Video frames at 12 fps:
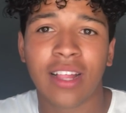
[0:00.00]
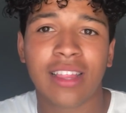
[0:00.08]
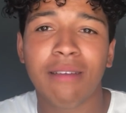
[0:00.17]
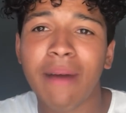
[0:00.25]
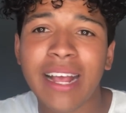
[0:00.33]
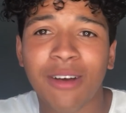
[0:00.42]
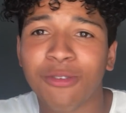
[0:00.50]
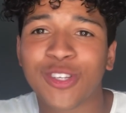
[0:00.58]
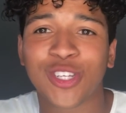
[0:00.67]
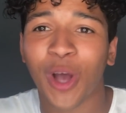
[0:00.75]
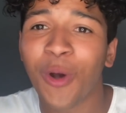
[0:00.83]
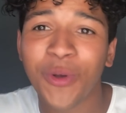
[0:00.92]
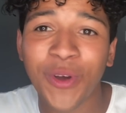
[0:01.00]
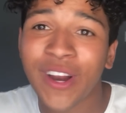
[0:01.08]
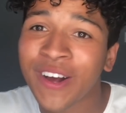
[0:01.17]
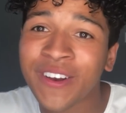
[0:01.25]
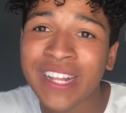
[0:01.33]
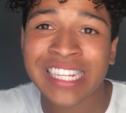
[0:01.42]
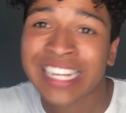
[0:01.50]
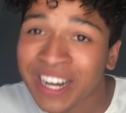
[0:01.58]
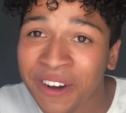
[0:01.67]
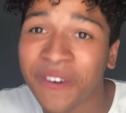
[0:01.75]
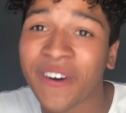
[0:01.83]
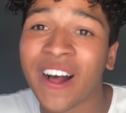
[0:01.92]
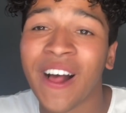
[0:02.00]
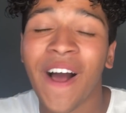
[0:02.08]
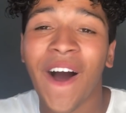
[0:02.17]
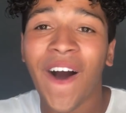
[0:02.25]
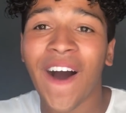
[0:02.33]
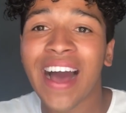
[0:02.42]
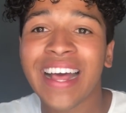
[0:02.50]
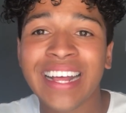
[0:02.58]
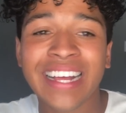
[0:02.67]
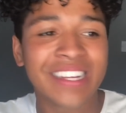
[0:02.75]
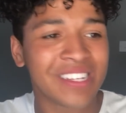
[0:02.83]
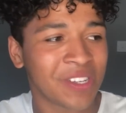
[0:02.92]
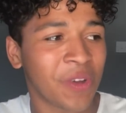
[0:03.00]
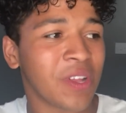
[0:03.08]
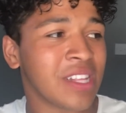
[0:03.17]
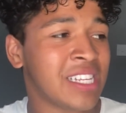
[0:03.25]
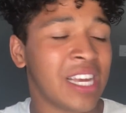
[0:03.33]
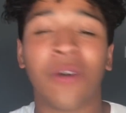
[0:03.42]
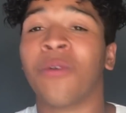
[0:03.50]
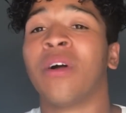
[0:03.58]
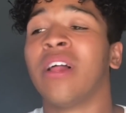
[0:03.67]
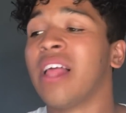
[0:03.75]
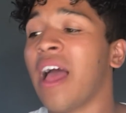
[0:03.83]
Their makeup was so good, I couldn't tell. I just couldn't tell.